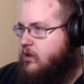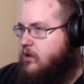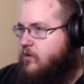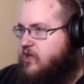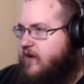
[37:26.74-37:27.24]

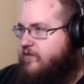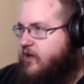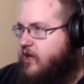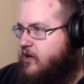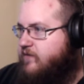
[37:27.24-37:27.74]
We definitely
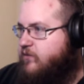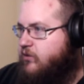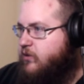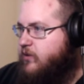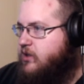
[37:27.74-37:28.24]
can't
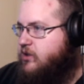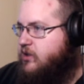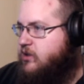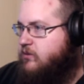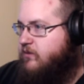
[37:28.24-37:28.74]
afford new
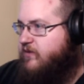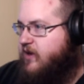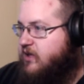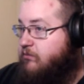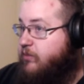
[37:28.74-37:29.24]
engines. We've
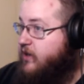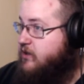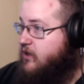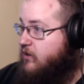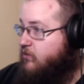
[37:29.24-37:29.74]
got the
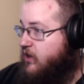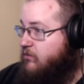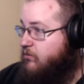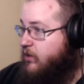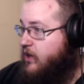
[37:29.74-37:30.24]
best gun we
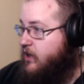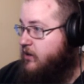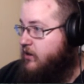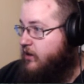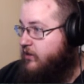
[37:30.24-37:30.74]
can buy
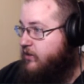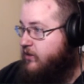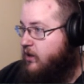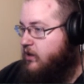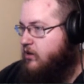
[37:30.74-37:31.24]
here, I
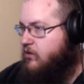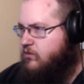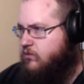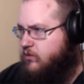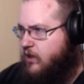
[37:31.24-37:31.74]
think.
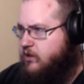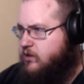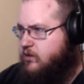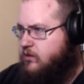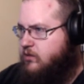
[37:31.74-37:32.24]
Oh,
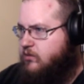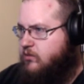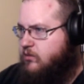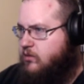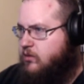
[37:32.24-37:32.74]
that's
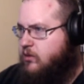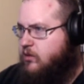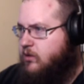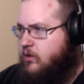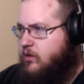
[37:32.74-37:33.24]

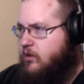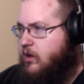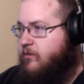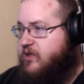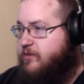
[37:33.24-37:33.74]

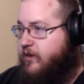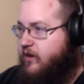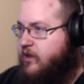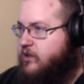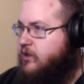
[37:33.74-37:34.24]
a much
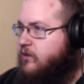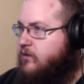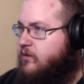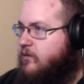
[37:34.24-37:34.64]
bigger engine.